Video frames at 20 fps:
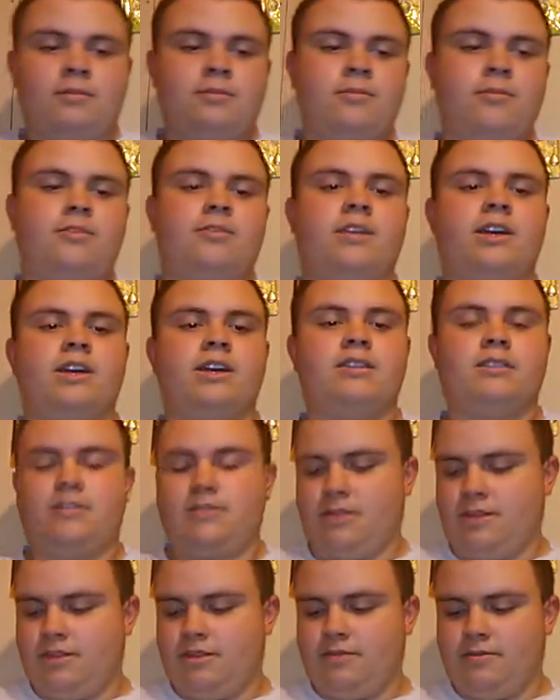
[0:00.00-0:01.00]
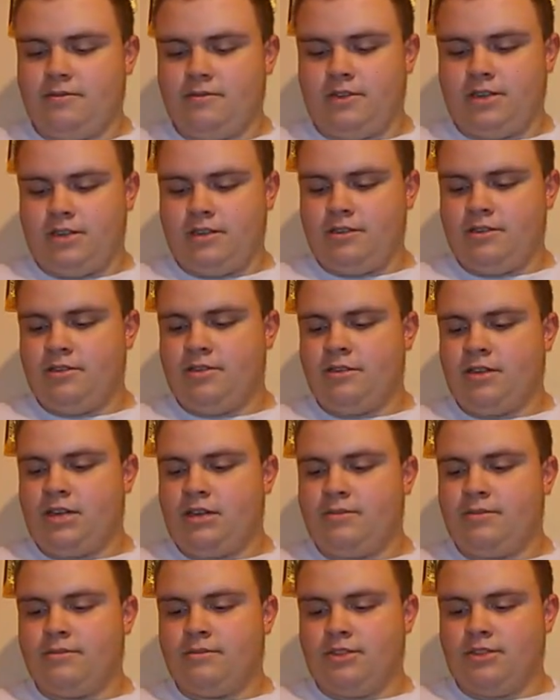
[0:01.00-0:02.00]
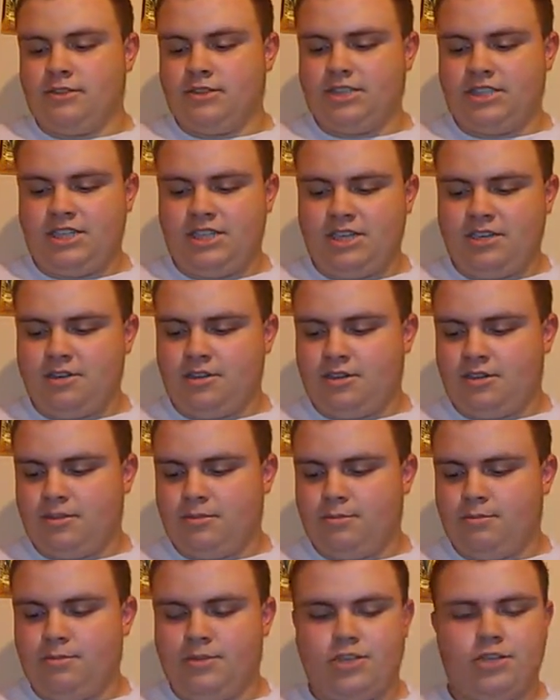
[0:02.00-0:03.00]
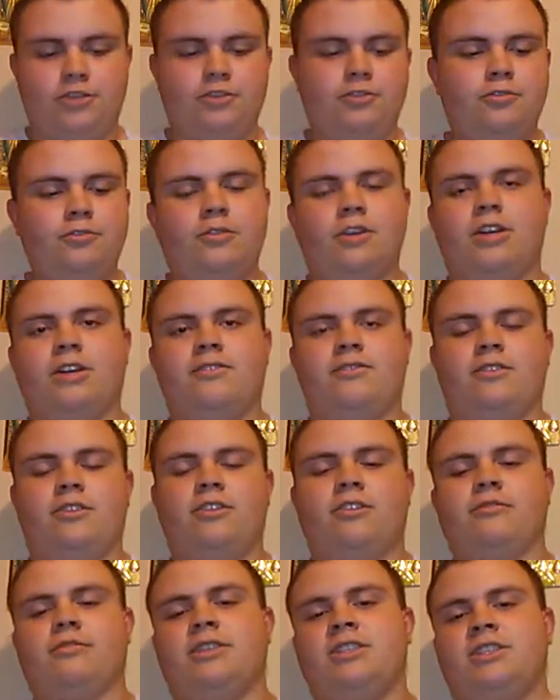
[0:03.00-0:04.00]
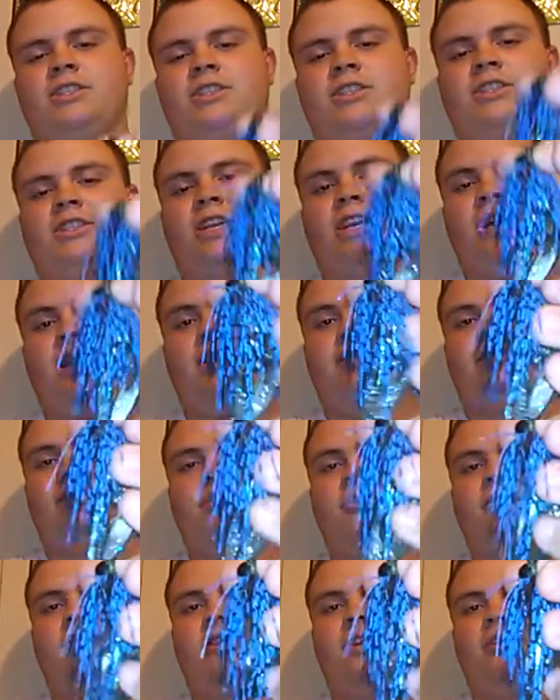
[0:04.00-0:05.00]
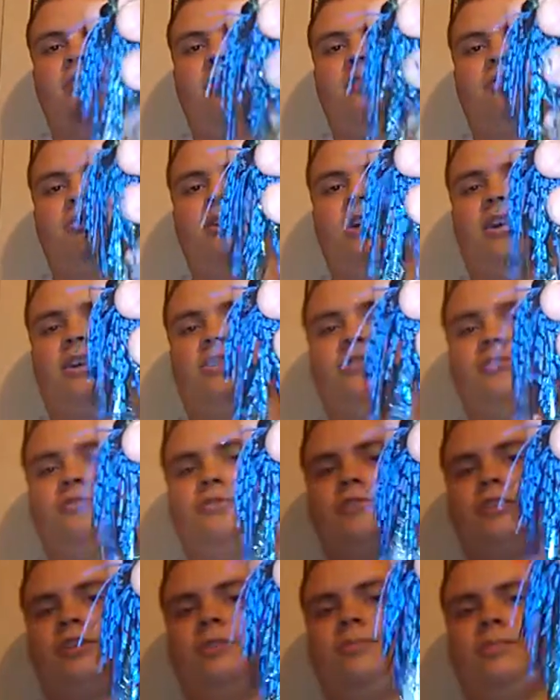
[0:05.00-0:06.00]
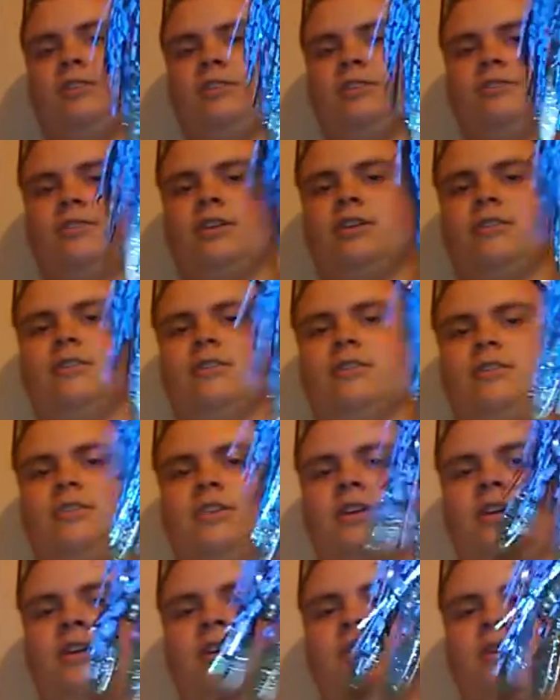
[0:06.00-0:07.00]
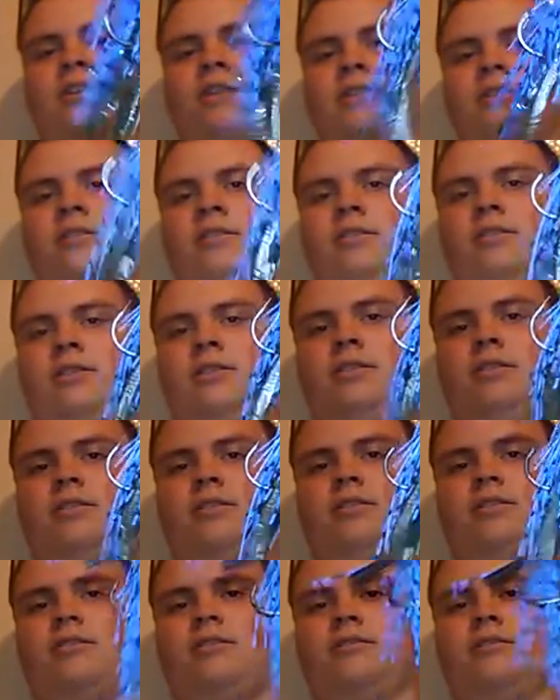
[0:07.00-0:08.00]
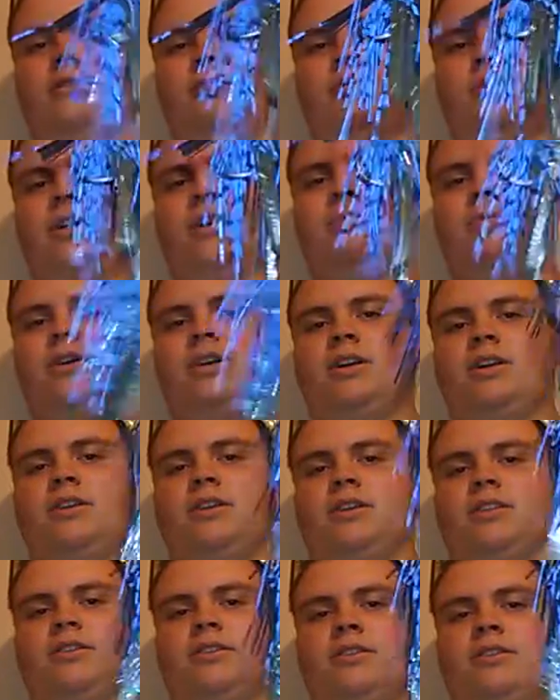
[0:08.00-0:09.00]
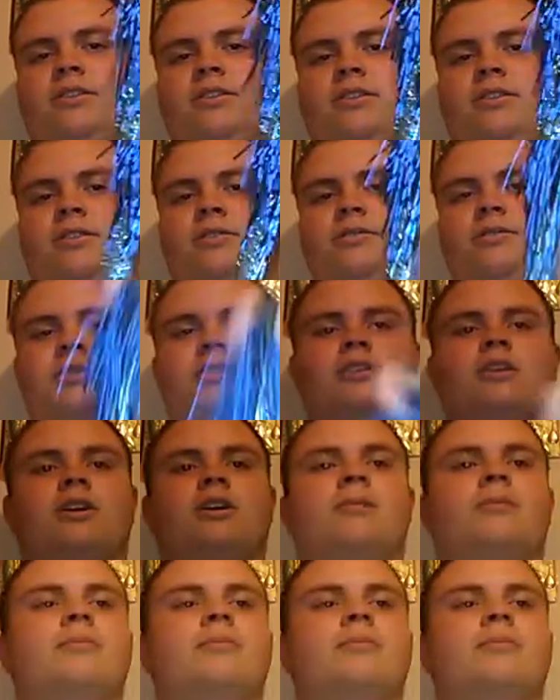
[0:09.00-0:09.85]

Move that thing over there. You'll see on 2 of the 3 jigs I have here, they are Doc's Lure Company trailers. The little mud bug is on those.